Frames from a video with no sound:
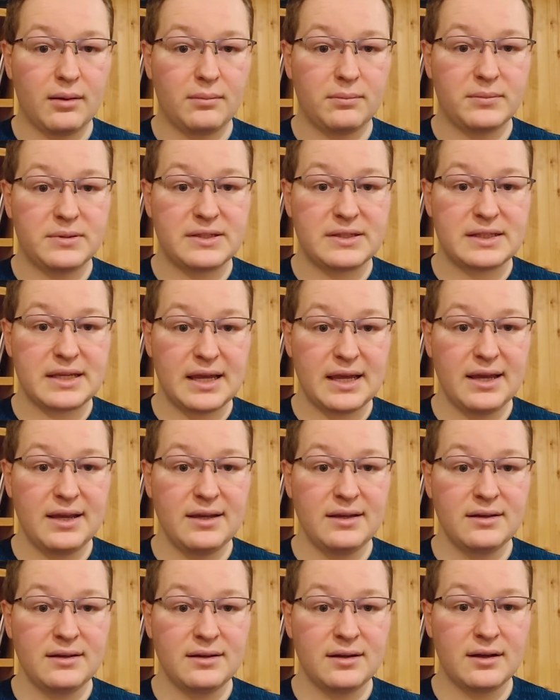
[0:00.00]

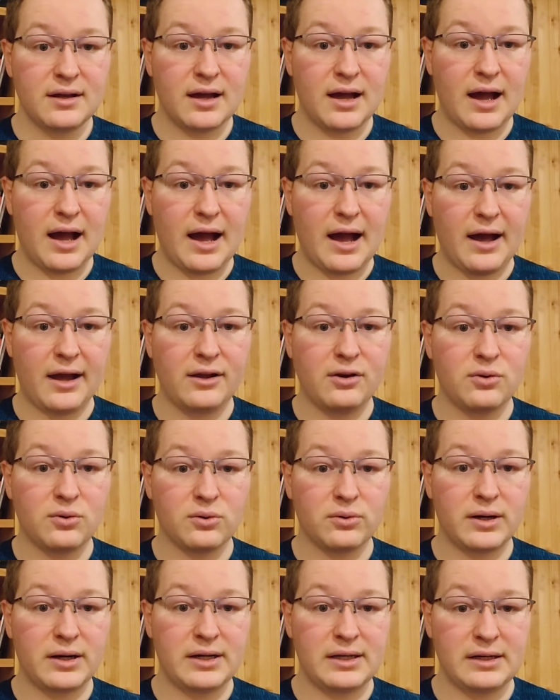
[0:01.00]
saying I
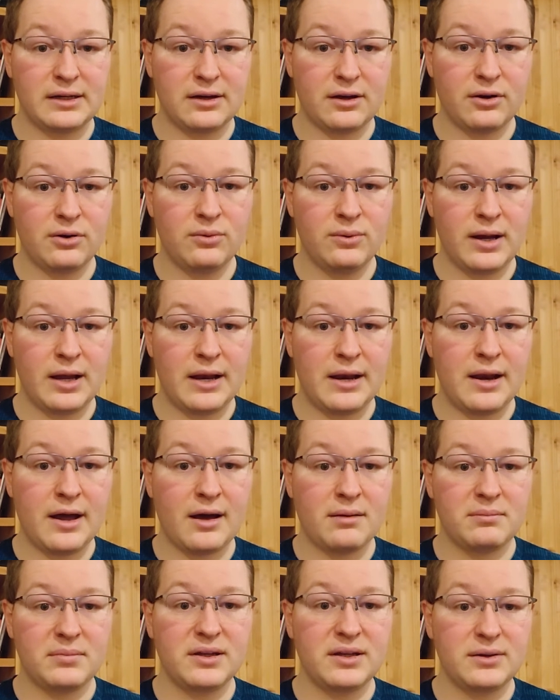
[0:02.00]
already know and
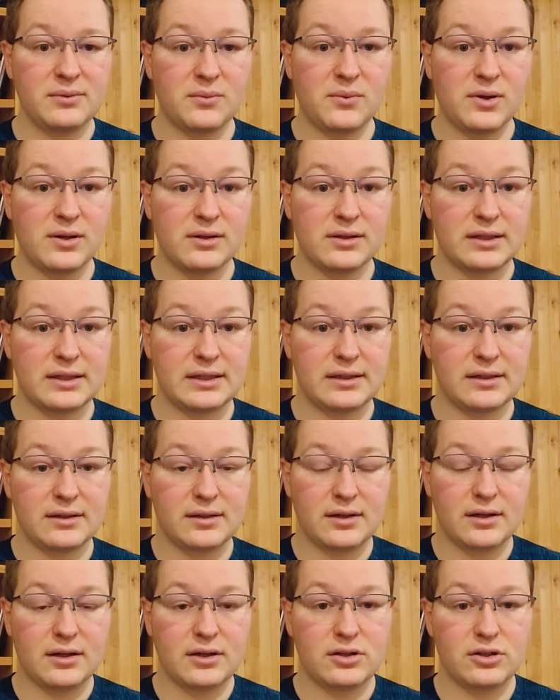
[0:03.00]
not being willing
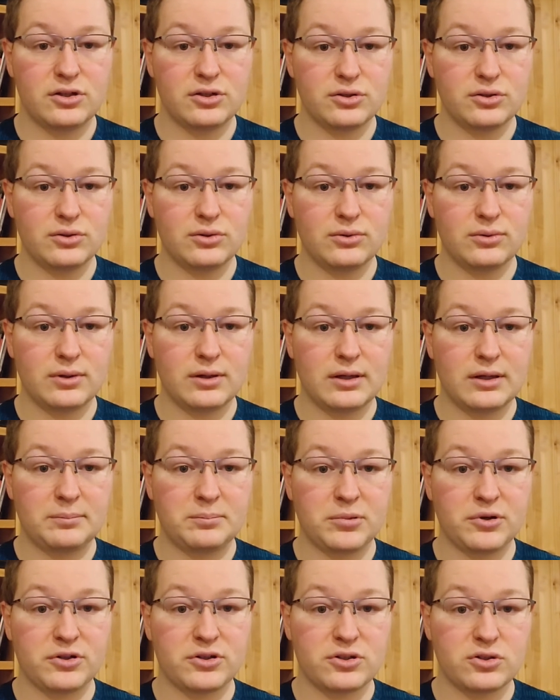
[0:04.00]
to
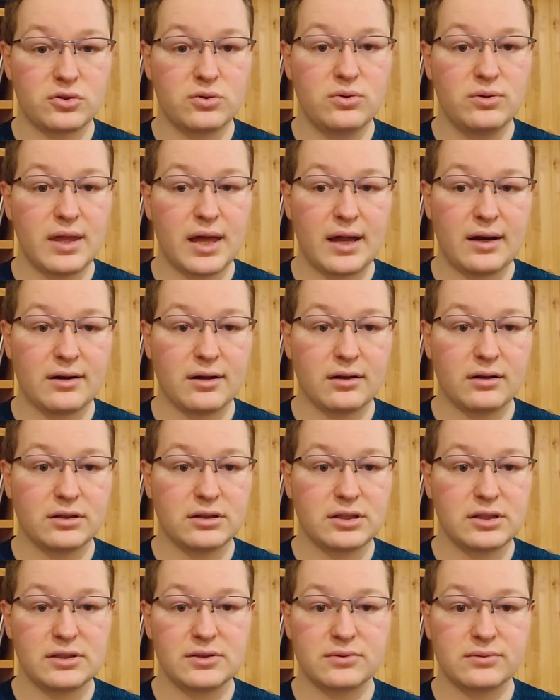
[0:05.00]
pursue that knowledge
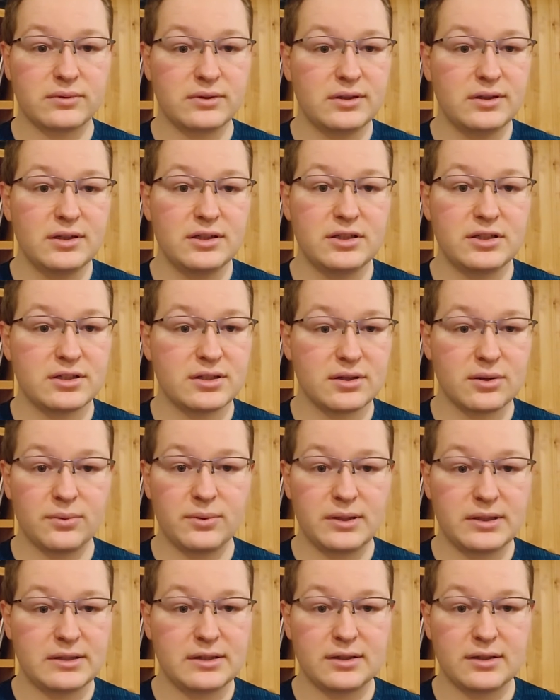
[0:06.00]
is really just
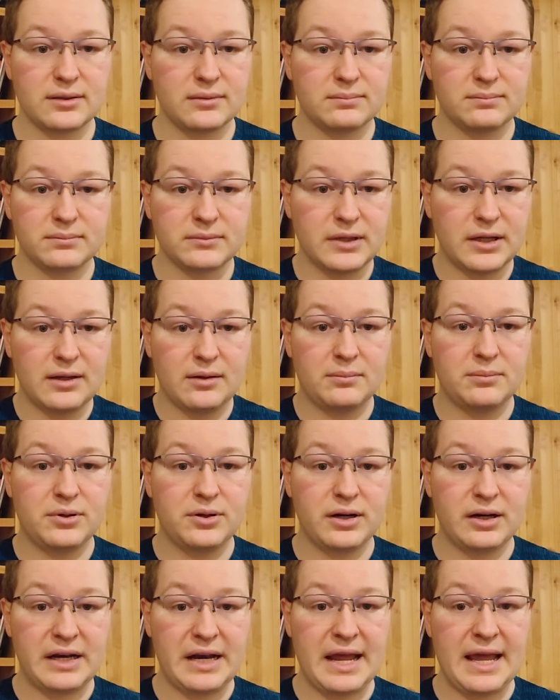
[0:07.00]
going to
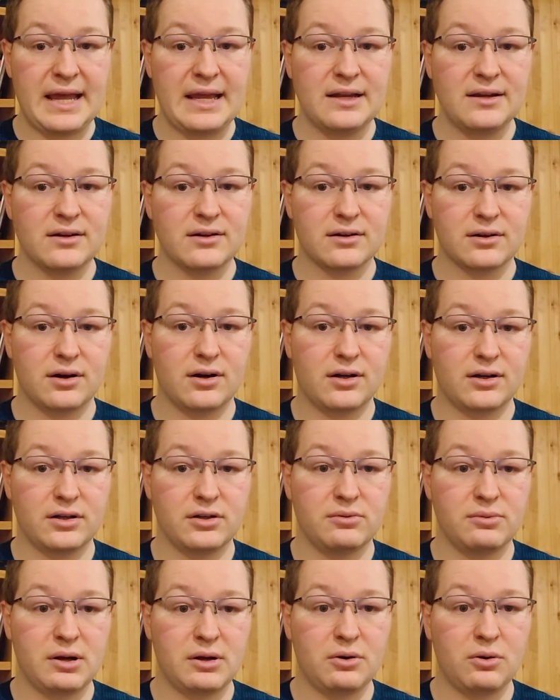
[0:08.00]
put an anchor on
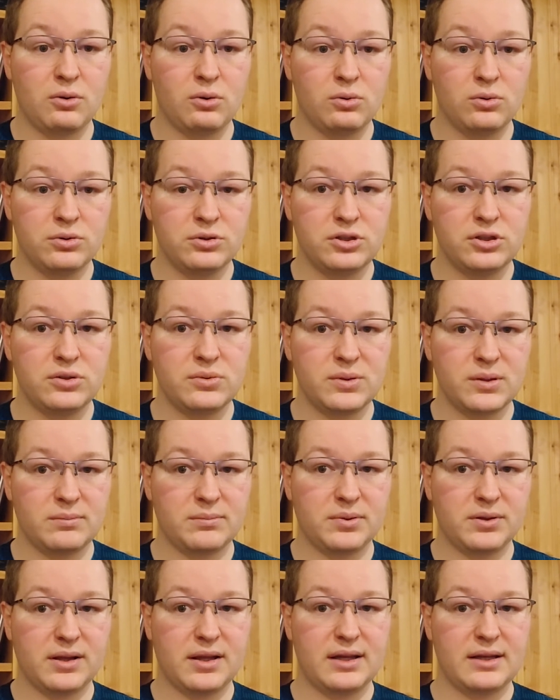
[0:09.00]
you and hold you in
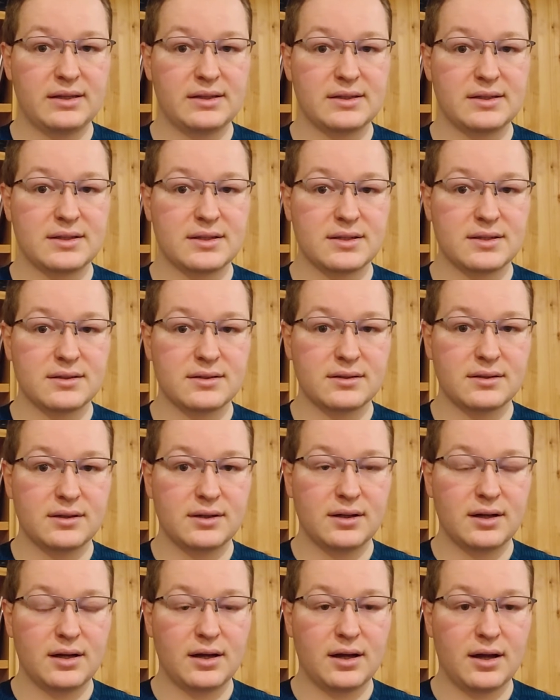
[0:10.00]
place.
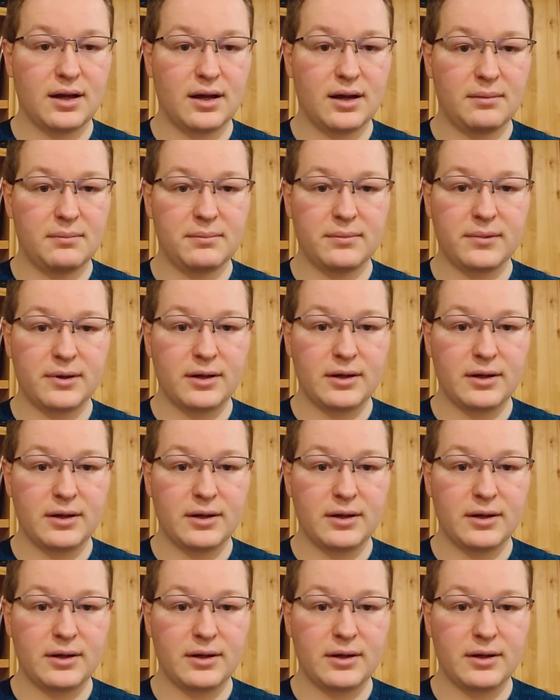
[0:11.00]
Um,